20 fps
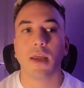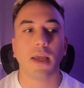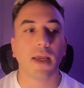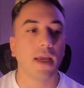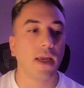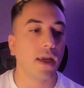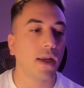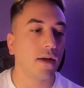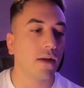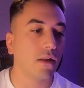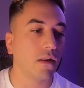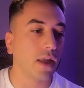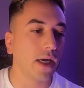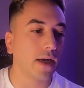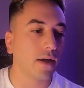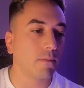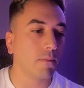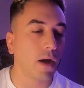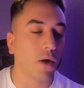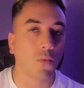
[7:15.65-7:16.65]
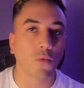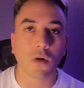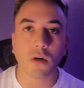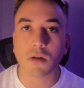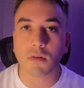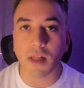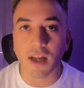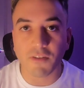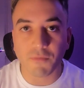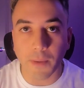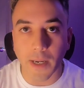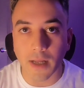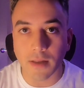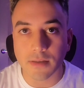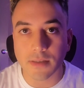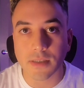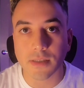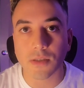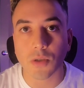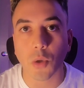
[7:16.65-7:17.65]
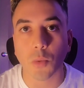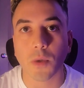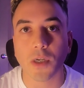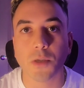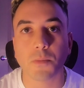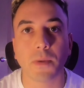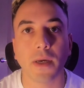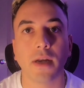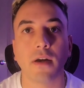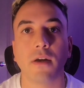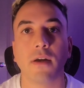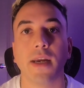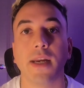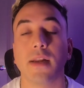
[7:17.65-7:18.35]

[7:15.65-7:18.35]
And like my work-life balance is so much better.